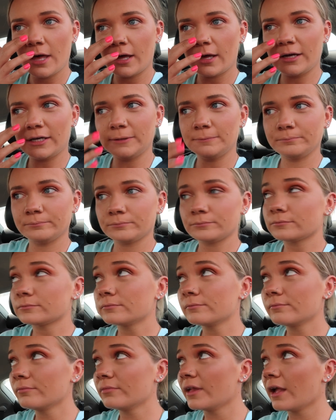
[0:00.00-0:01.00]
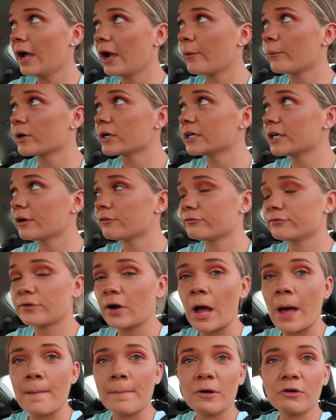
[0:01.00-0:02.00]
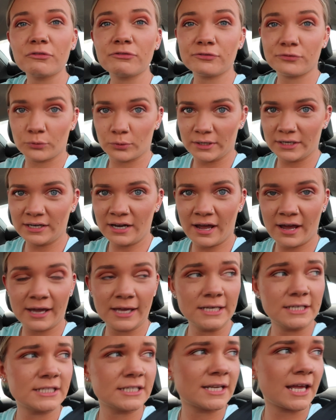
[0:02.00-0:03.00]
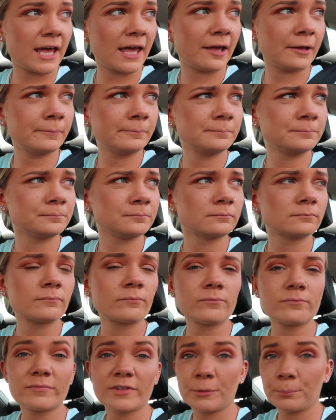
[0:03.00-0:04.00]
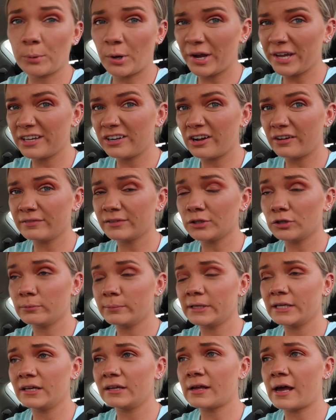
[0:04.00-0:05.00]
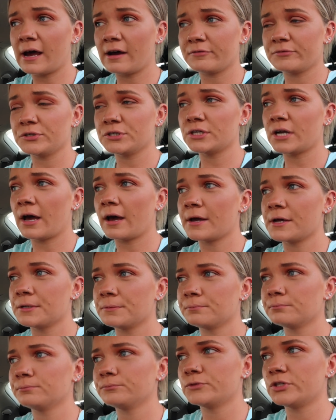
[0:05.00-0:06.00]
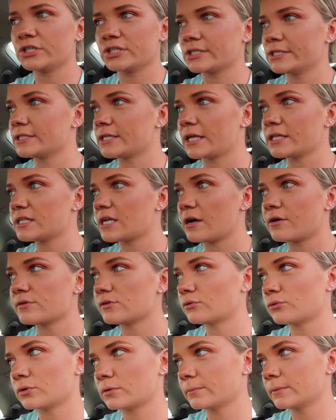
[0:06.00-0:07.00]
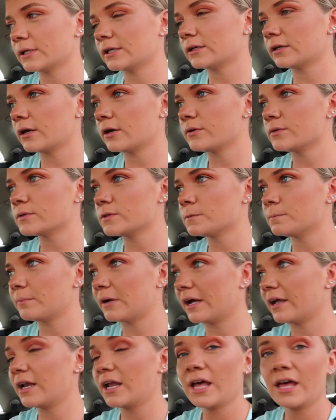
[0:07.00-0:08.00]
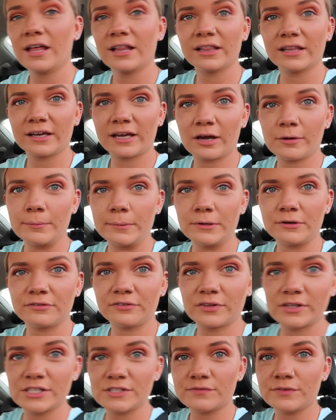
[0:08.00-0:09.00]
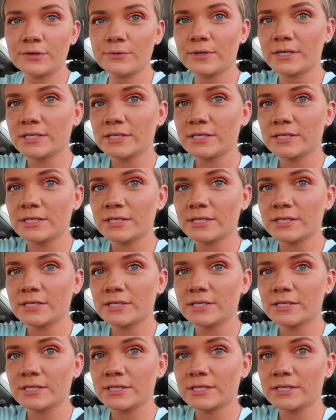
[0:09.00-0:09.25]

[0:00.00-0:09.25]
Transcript: Um, I work from four to nine today. Probably get off a little bit after nine, just because that's how it normally goes. But look how beautiful this view